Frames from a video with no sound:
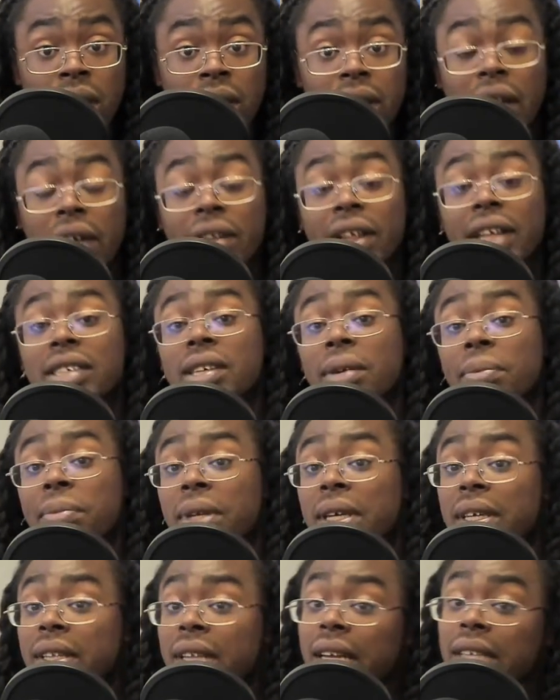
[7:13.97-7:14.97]
Now that's
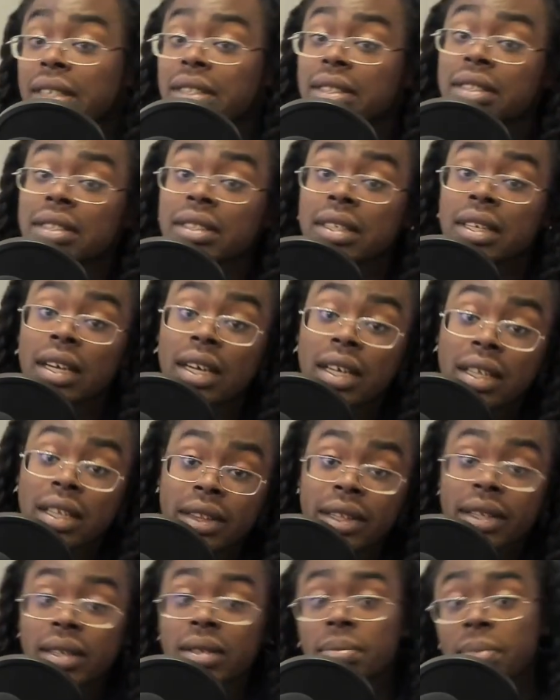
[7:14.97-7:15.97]
something that's a
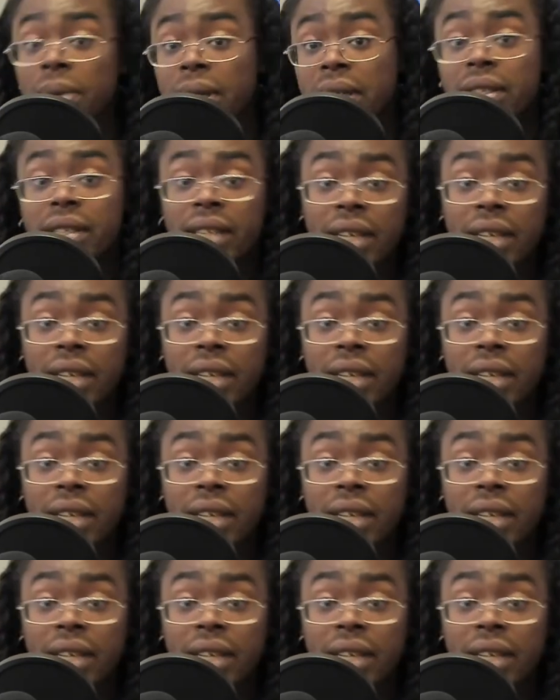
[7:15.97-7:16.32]
little bit